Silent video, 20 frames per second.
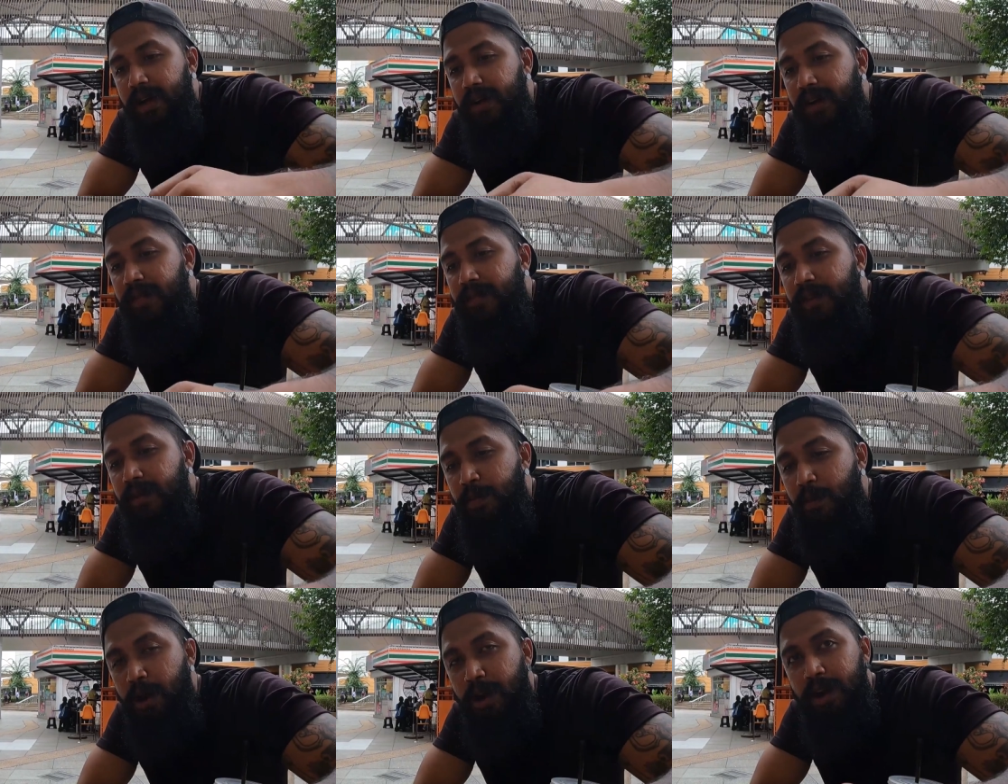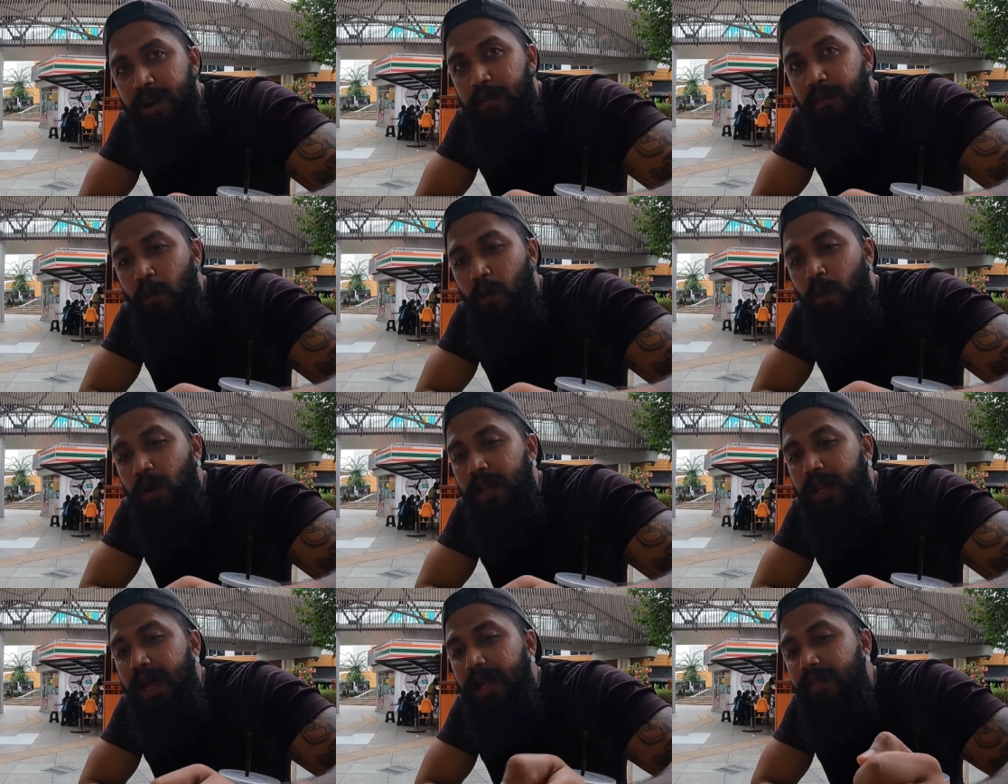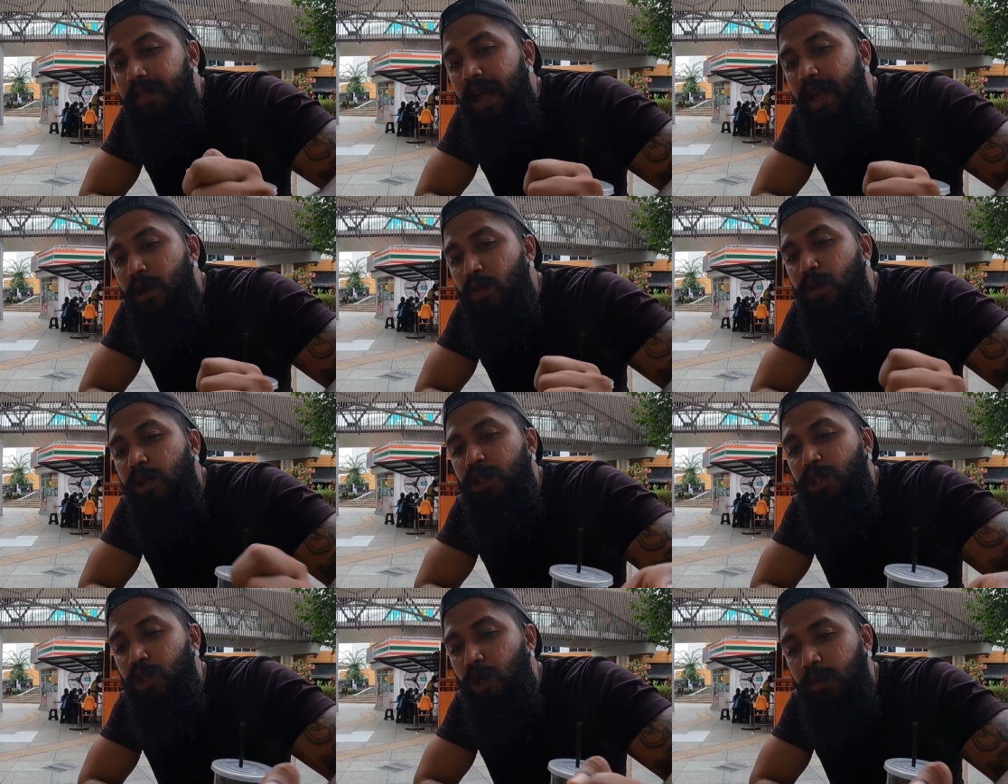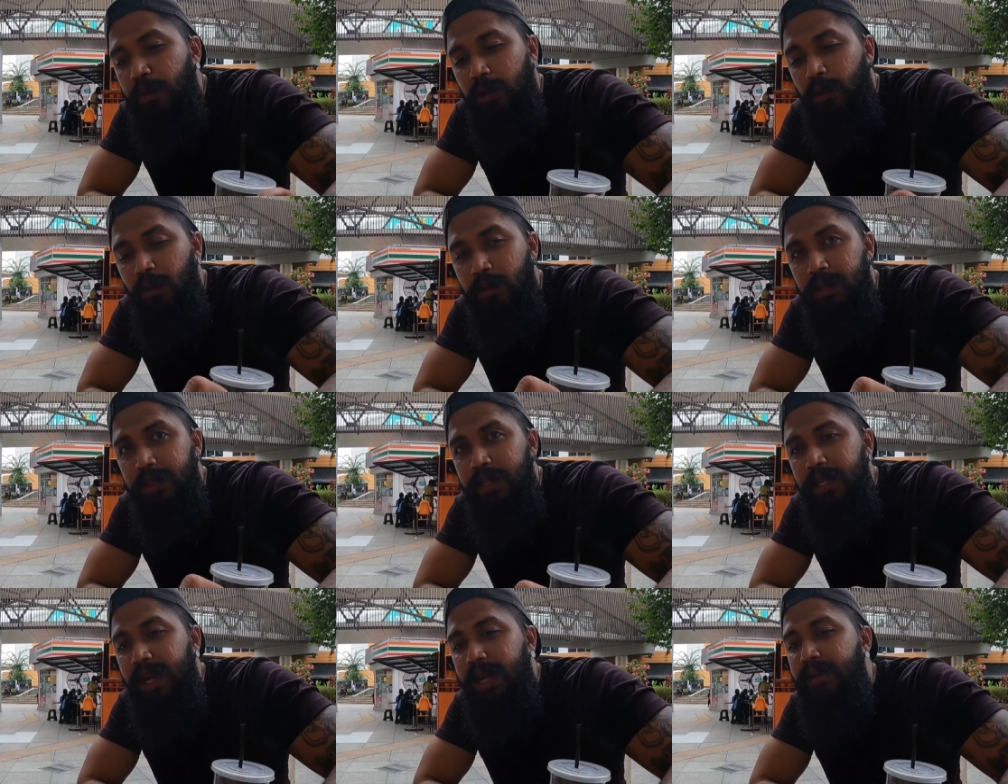and we put it in a bowl, and then we chop the thosai